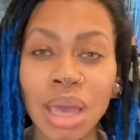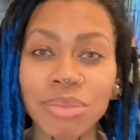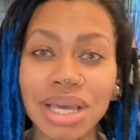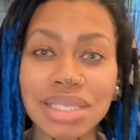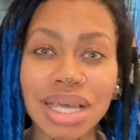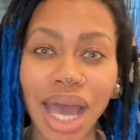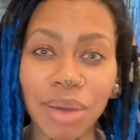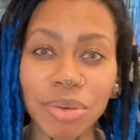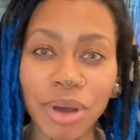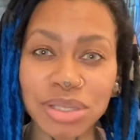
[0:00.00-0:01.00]
because
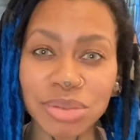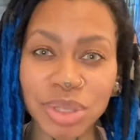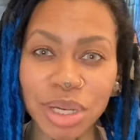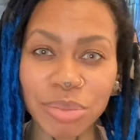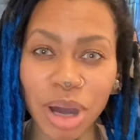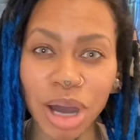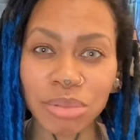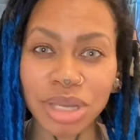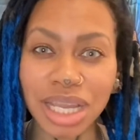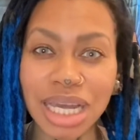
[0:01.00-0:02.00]
I'm about to be a
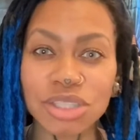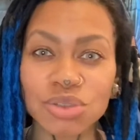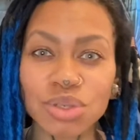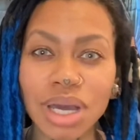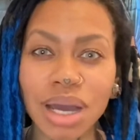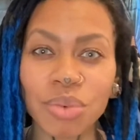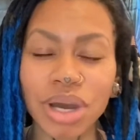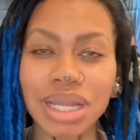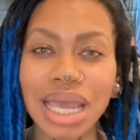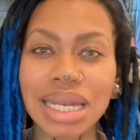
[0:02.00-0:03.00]
mom and I do not
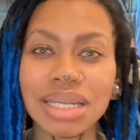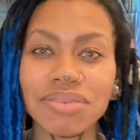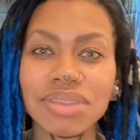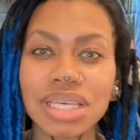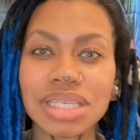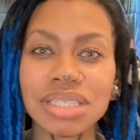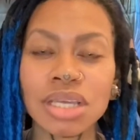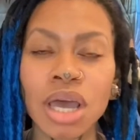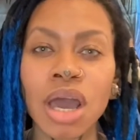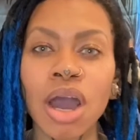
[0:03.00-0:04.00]
want any of this
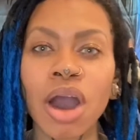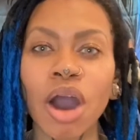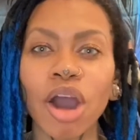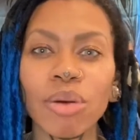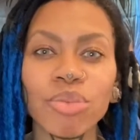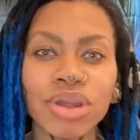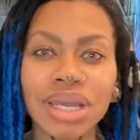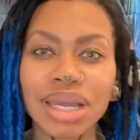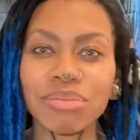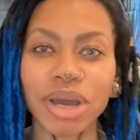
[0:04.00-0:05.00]

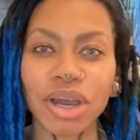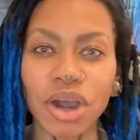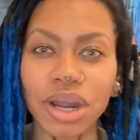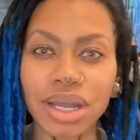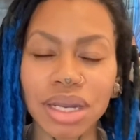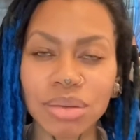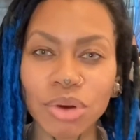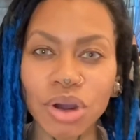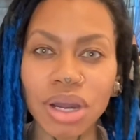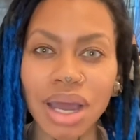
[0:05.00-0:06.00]
harboring in my heart
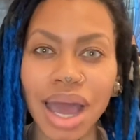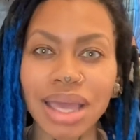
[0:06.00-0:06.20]
anymore.